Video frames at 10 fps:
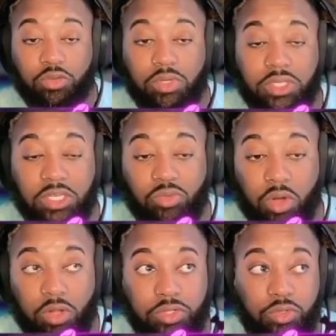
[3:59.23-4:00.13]
where it says
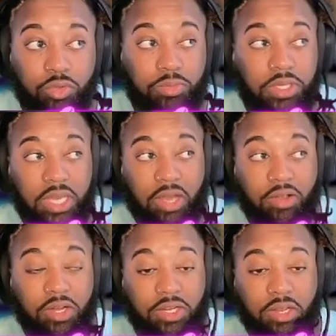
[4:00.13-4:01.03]
wall 2 will be down
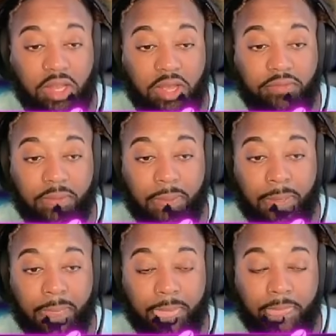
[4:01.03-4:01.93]
here in the left.
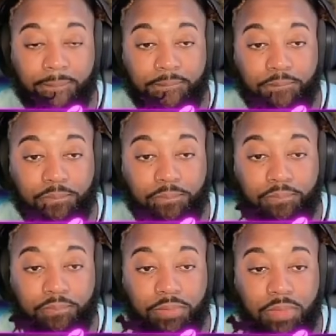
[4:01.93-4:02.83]

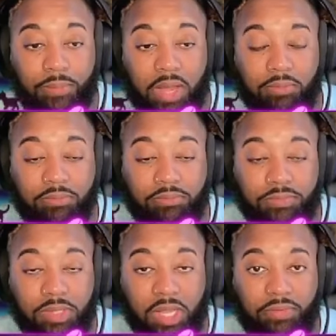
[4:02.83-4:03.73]
The bottom
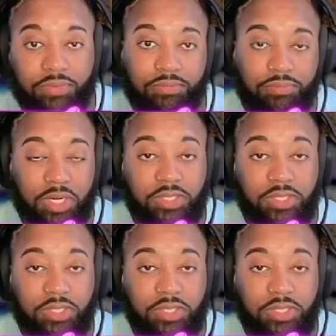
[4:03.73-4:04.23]
left, should I